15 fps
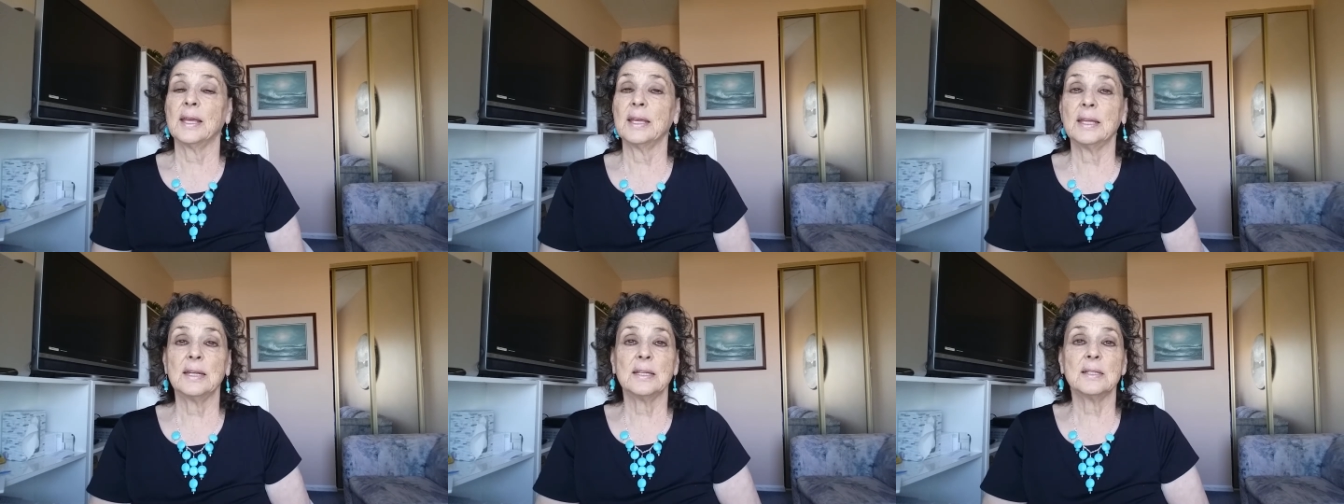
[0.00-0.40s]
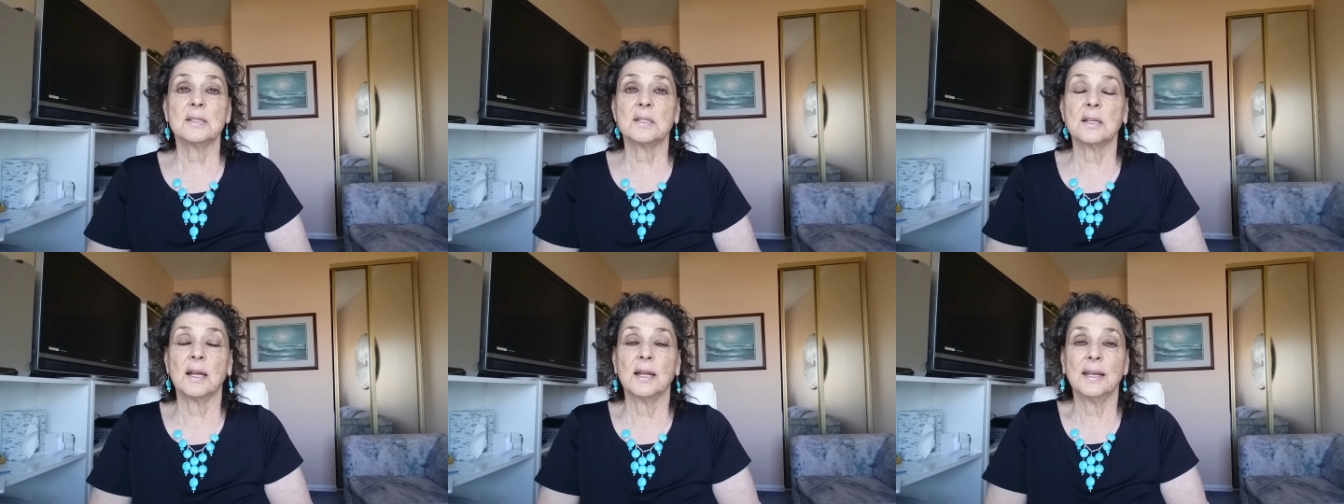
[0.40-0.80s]
It
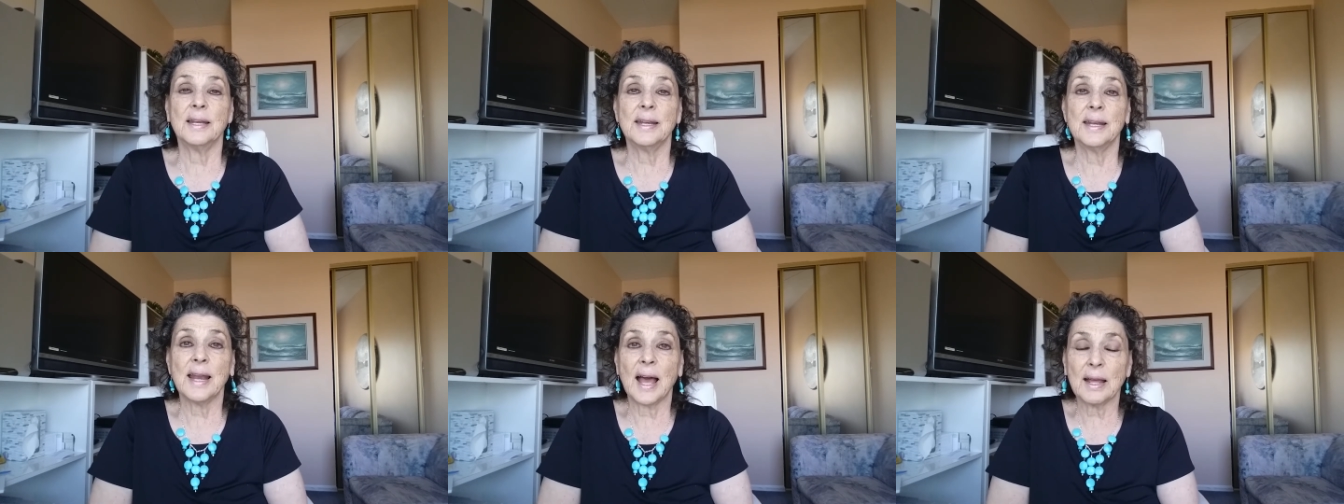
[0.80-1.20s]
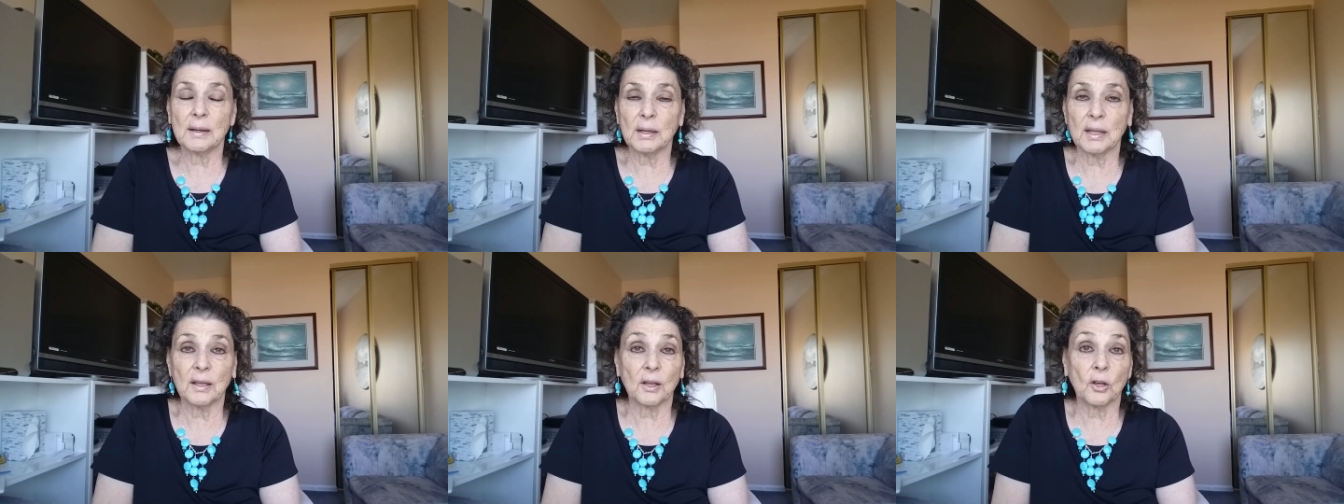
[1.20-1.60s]
is not
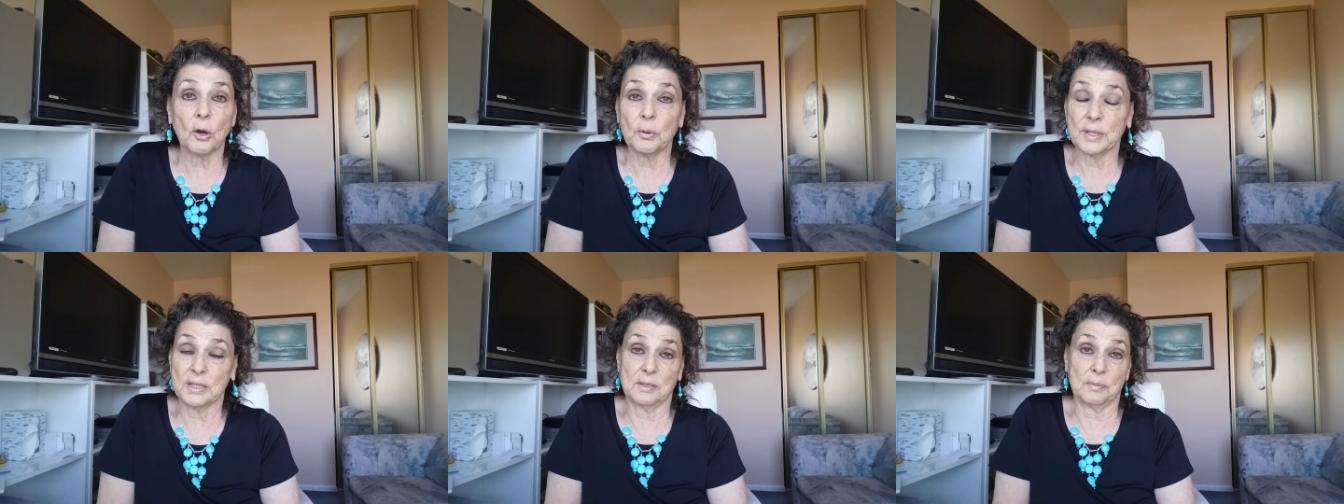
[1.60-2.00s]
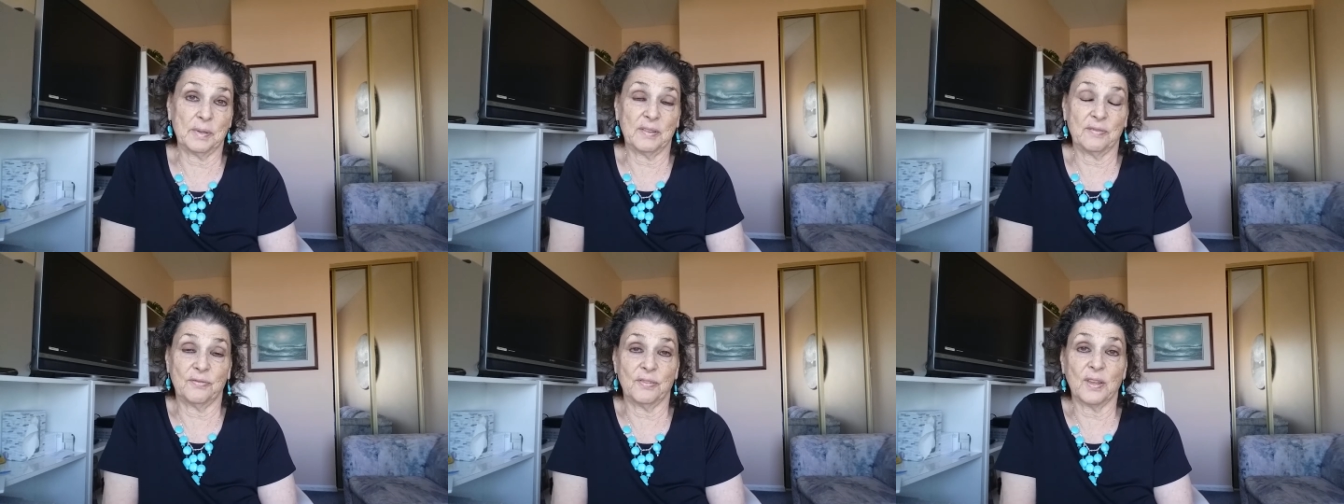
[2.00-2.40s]
going to
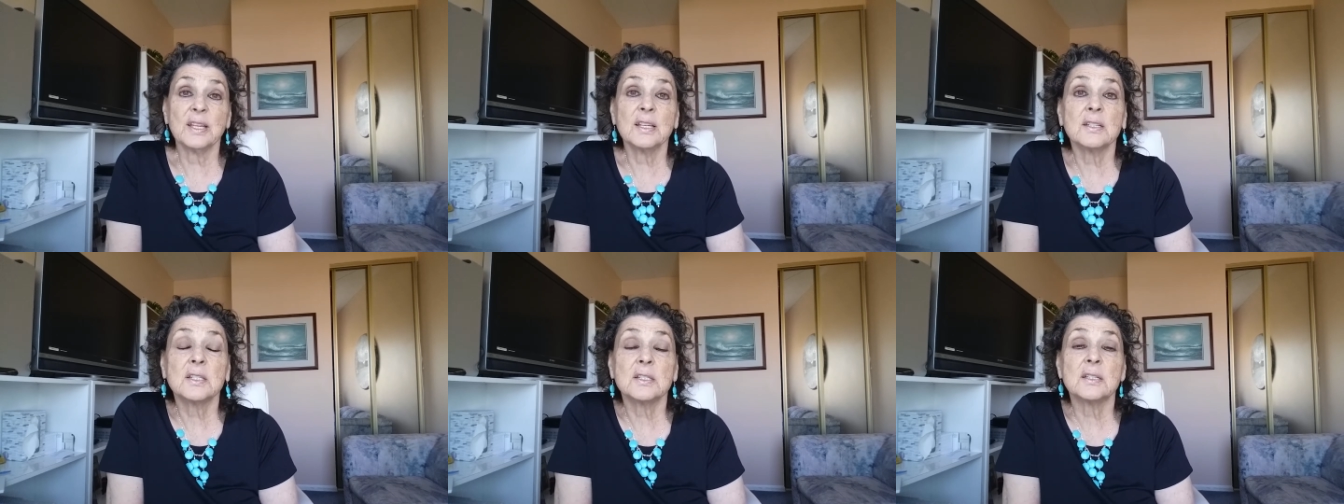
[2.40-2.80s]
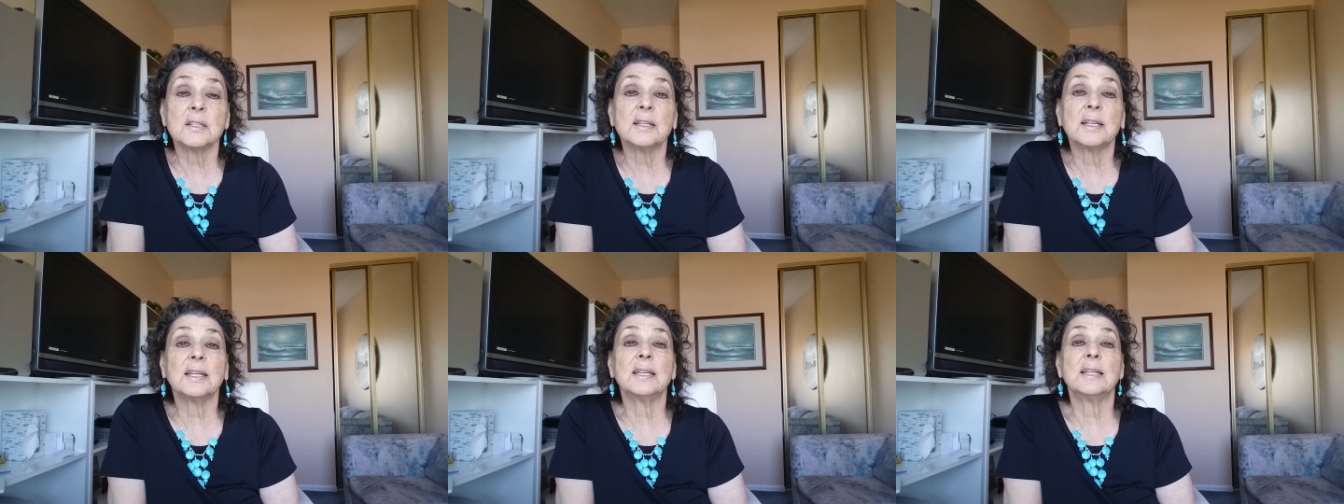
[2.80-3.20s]
be fixed.
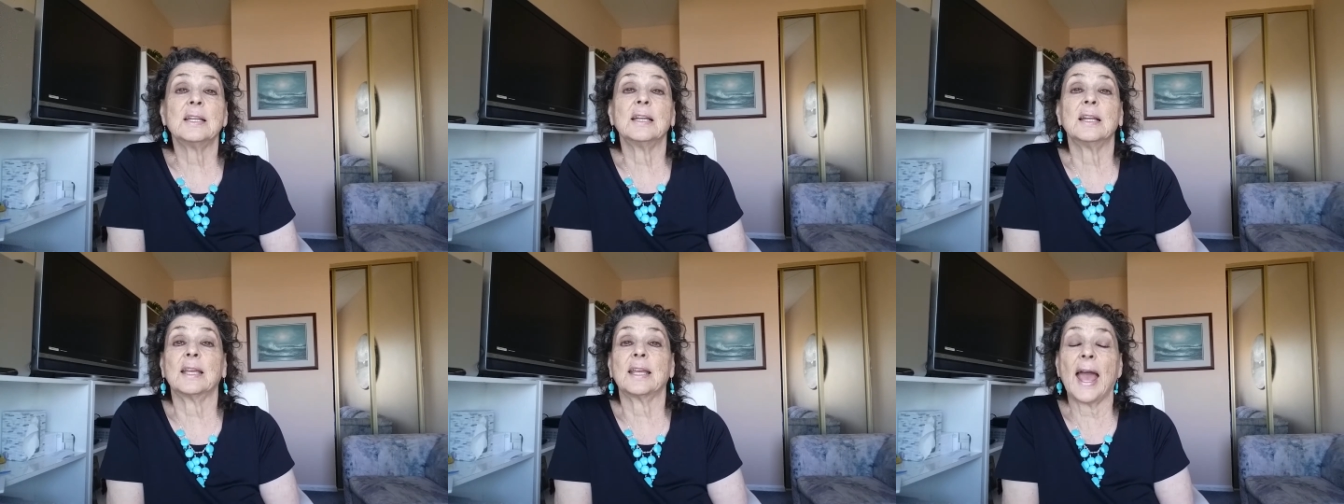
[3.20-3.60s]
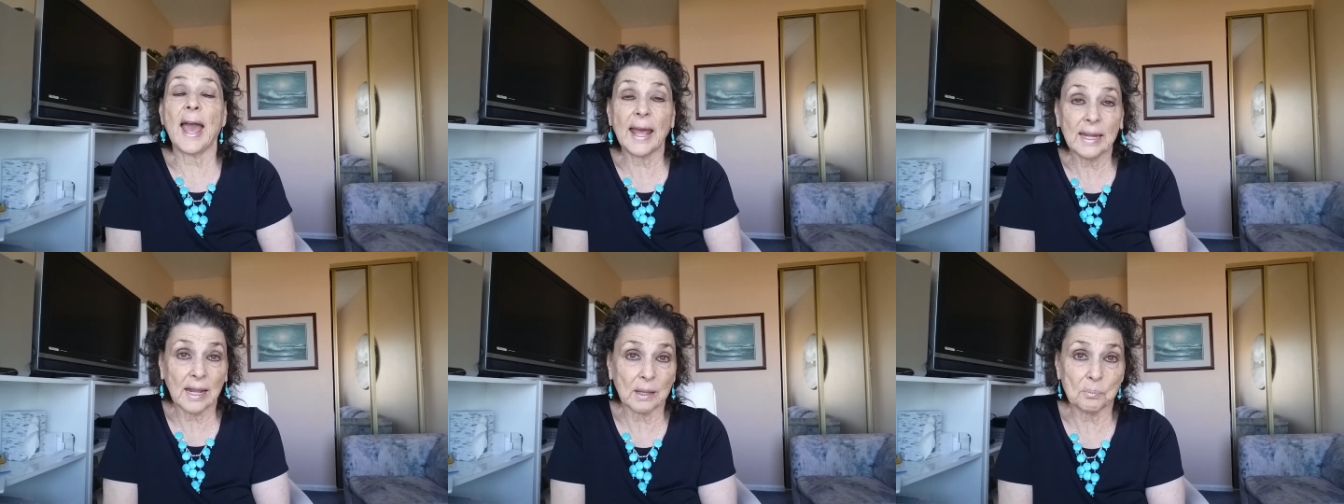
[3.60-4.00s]
It
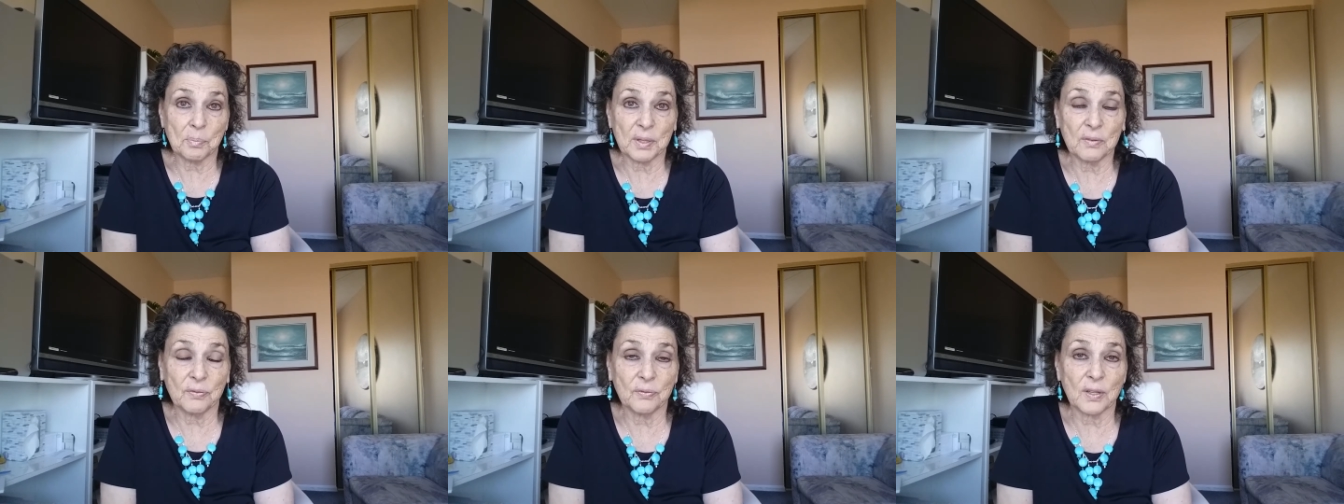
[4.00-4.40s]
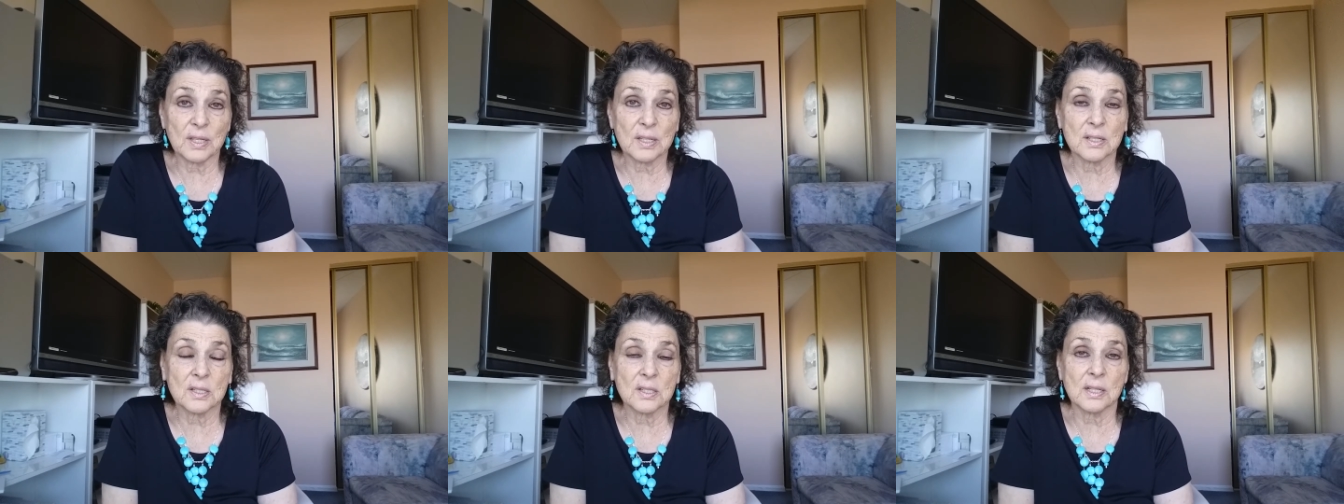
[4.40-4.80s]
cannot be
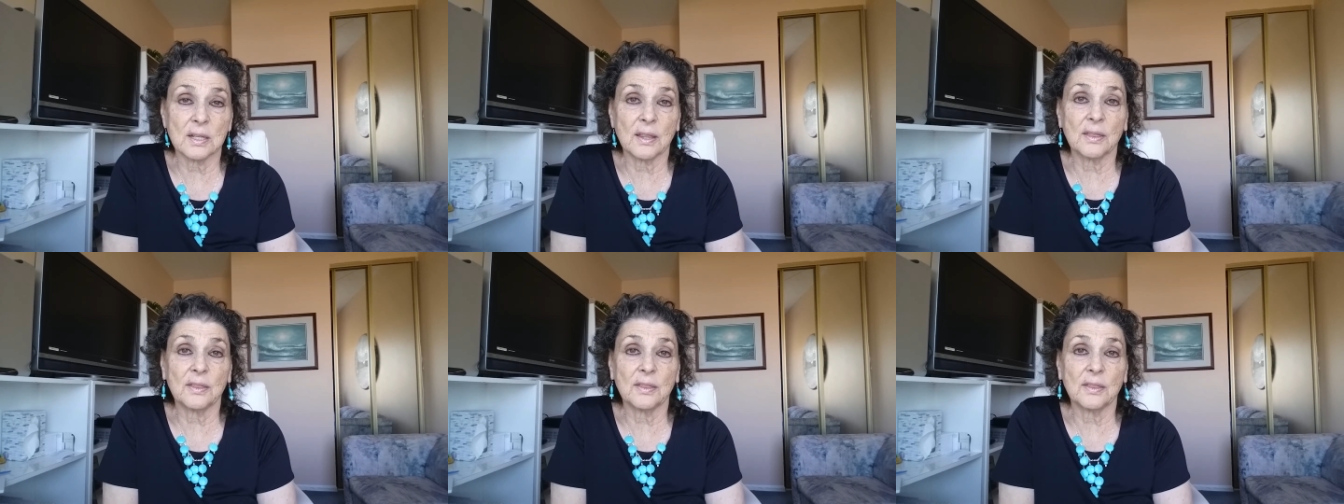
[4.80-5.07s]
fixed.